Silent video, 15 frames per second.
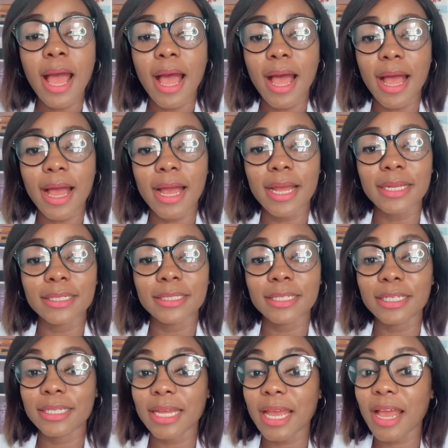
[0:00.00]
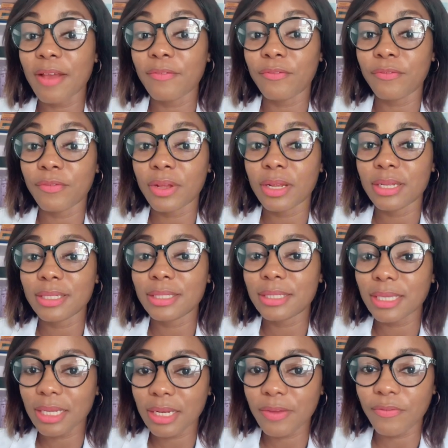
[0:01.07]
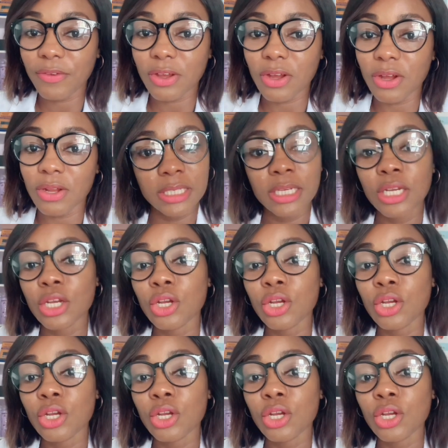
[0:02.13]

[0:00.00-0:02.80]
And they have significant